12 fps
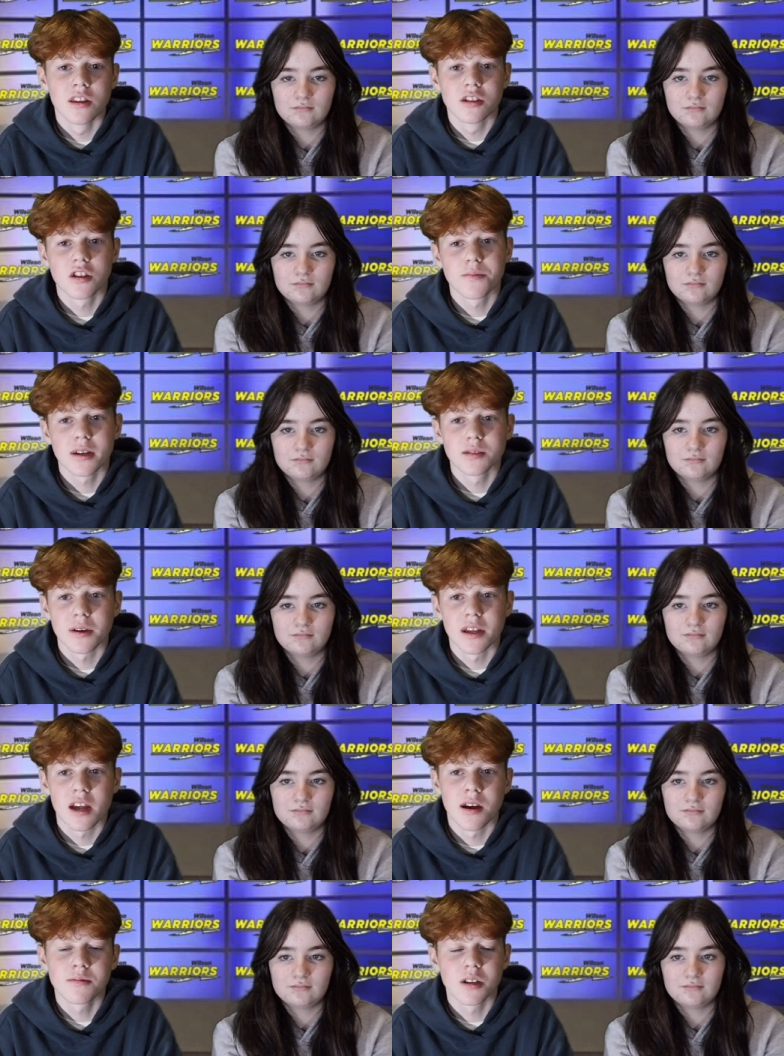Speaker 1: the trip has been
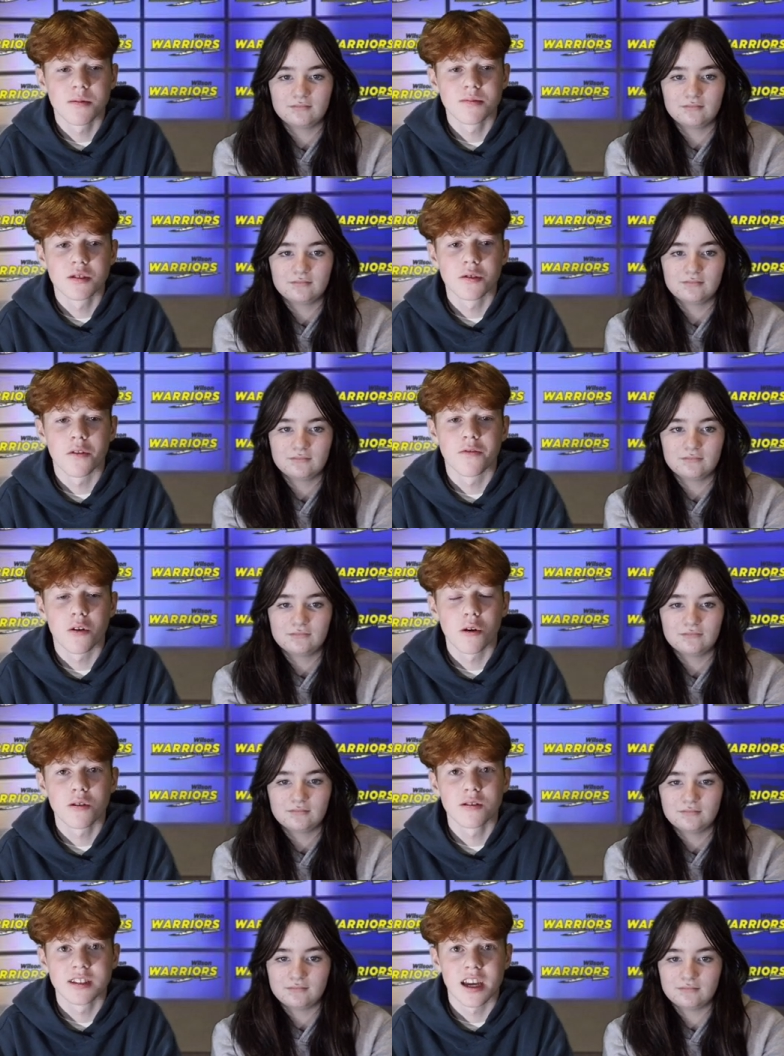amped up to a
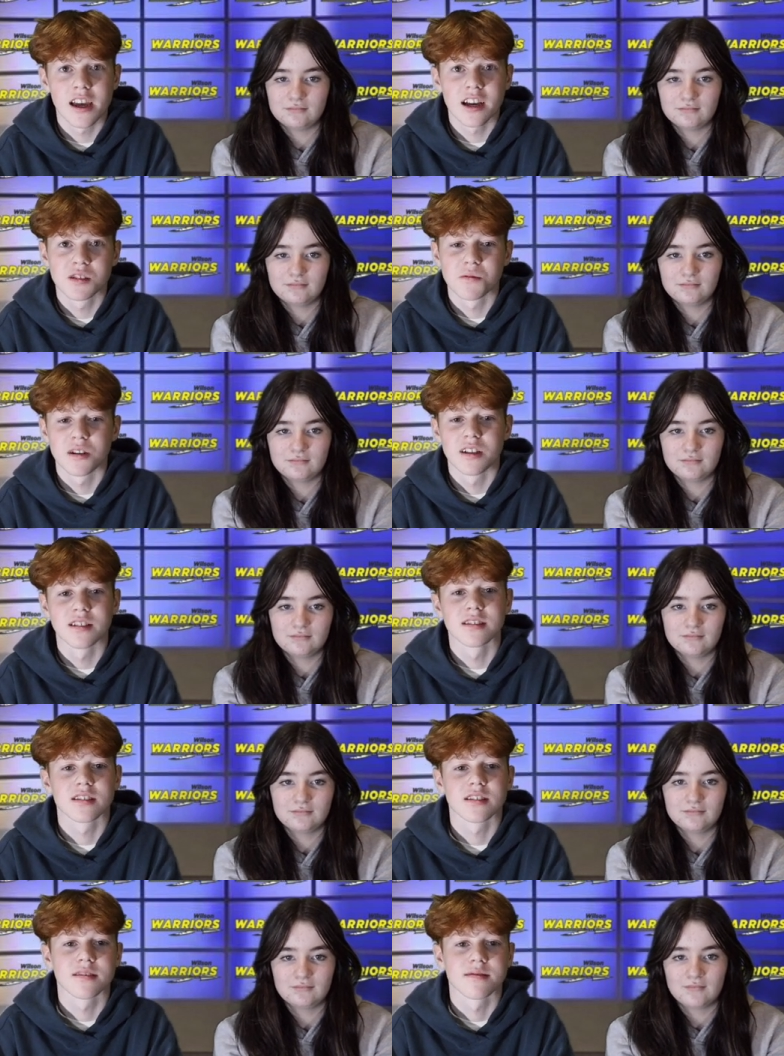full day
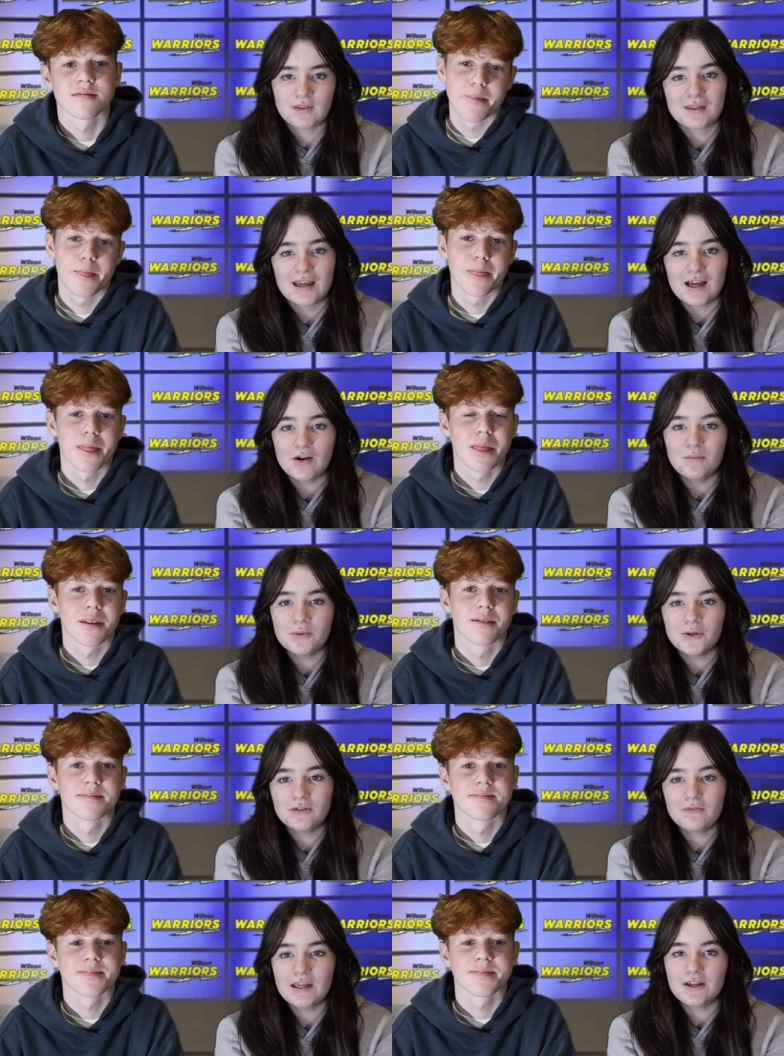experience.
Speaker 2: Help
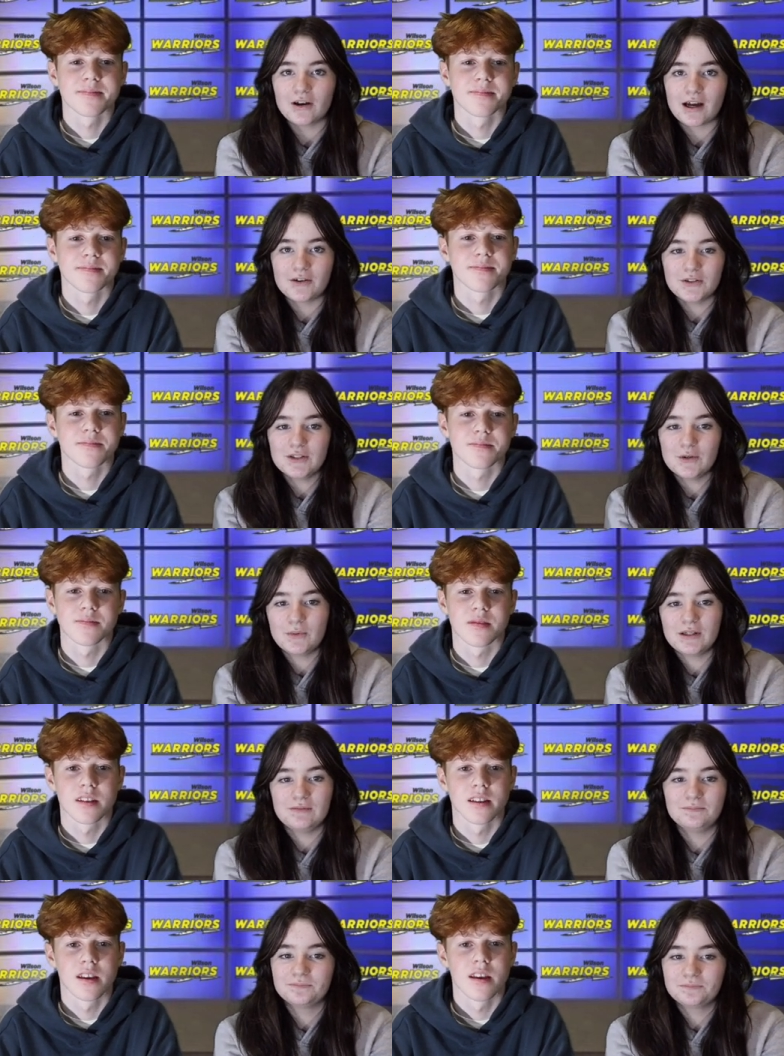motivate your house to
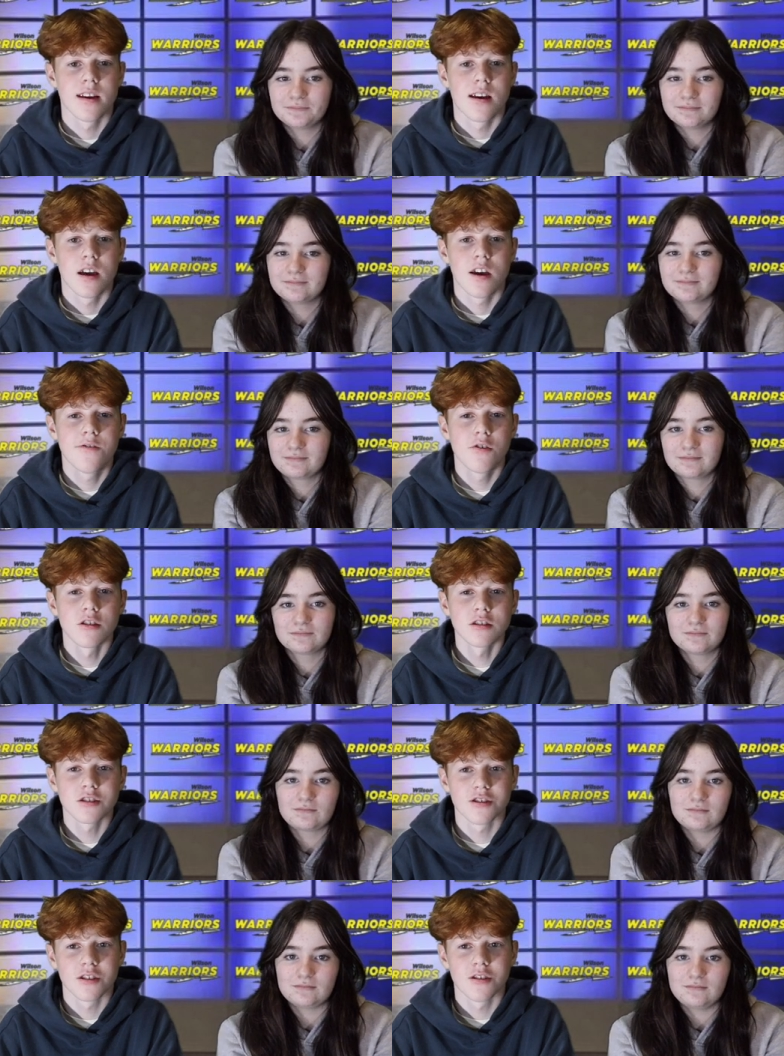win.
Speaker 1: If you
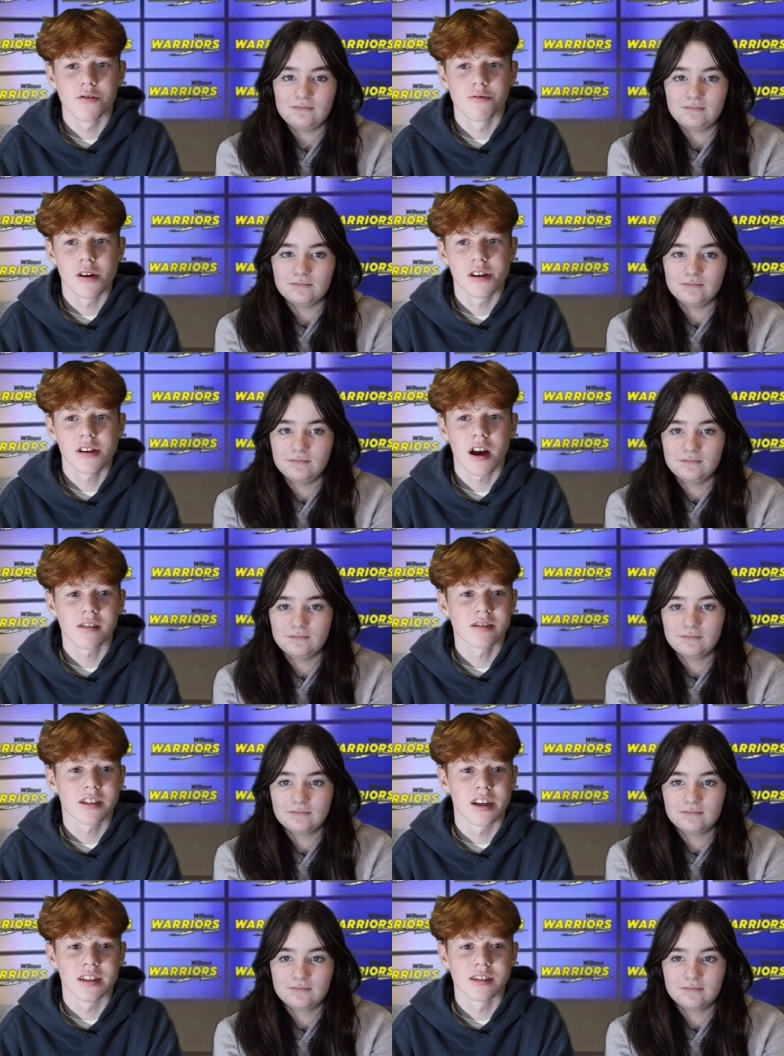aren't sure where your house
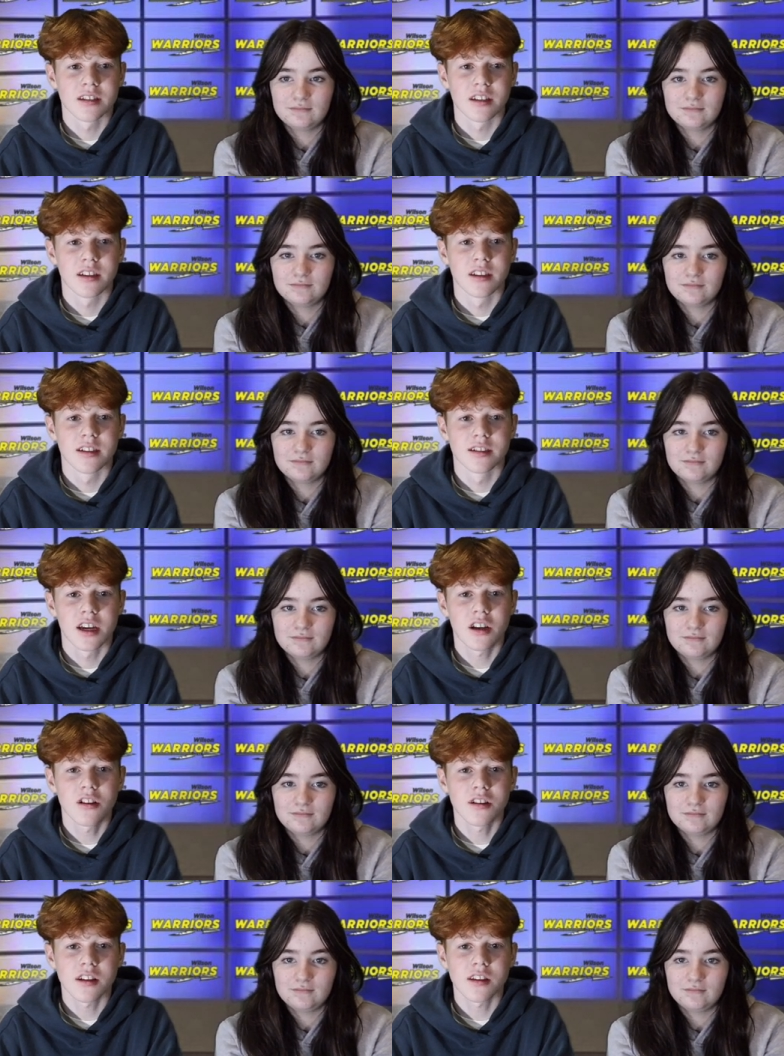stands, take a
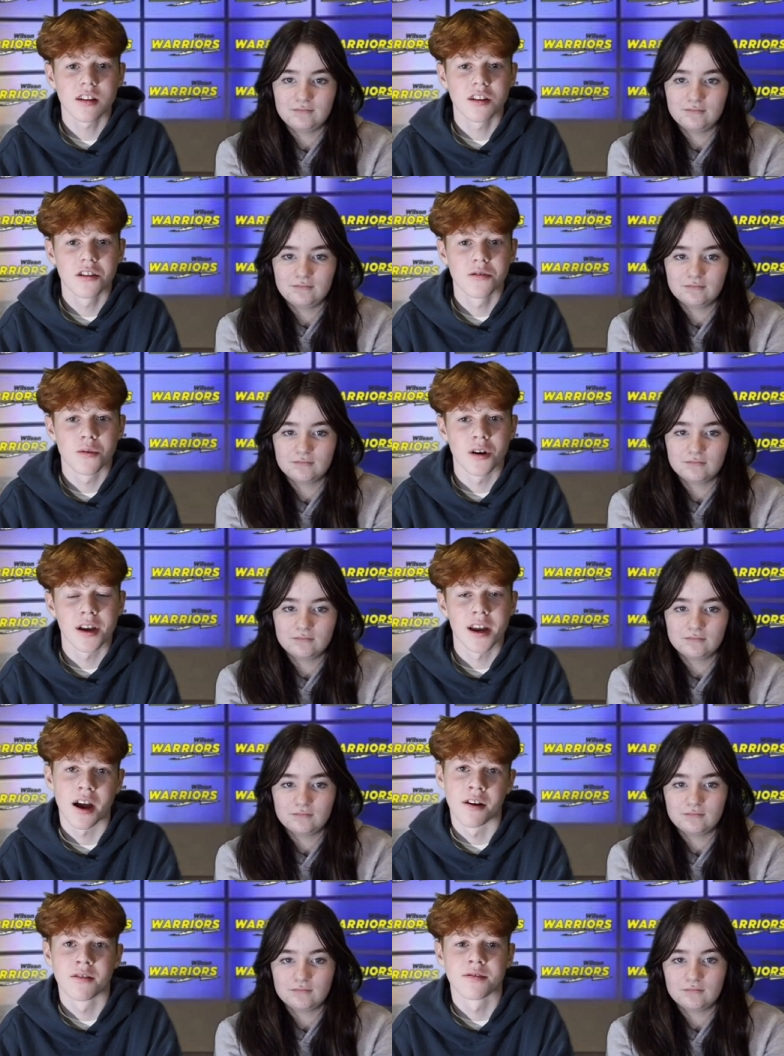look at the leaderboard
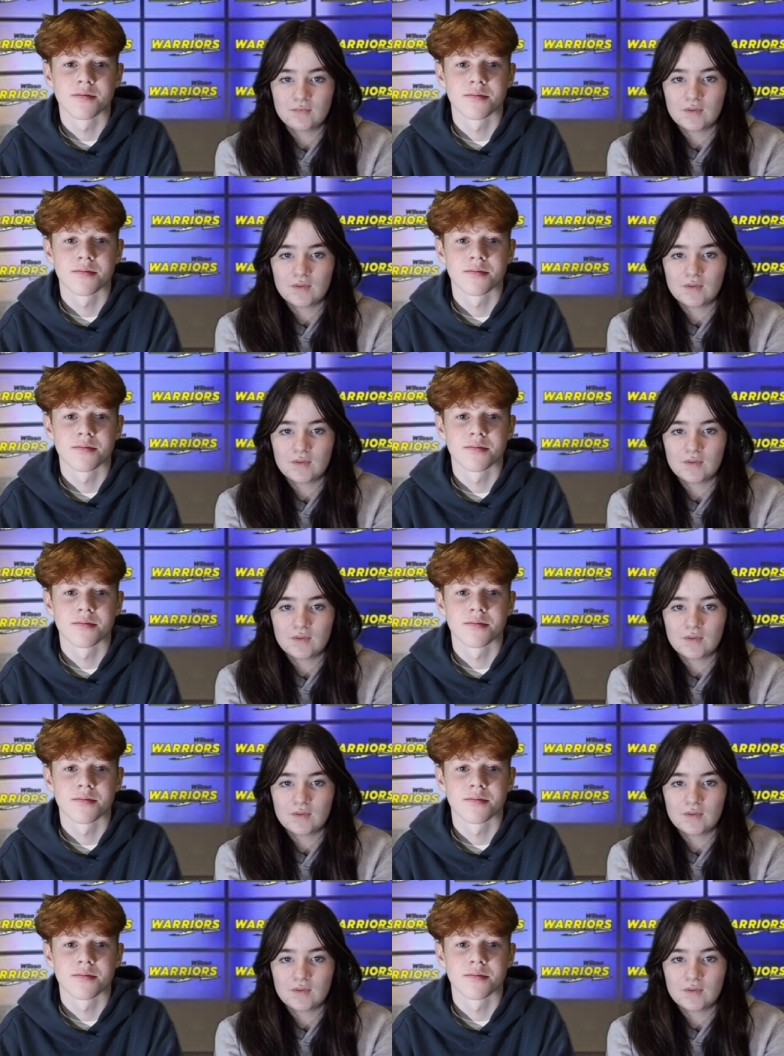now.